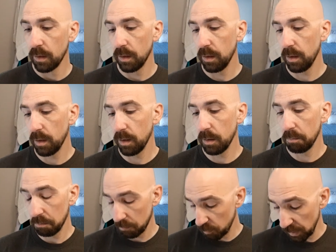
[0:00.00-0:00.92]

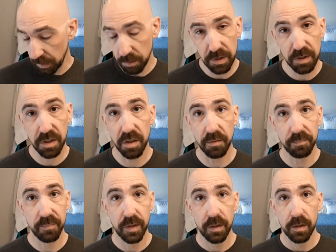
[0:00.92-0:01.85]
Um, really, really good.
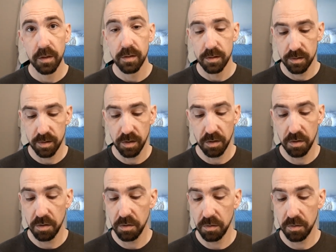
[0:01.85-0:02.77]

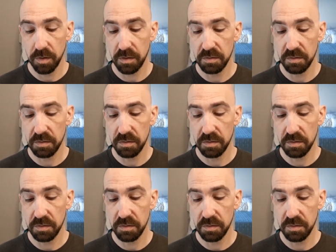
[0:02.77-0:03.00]
So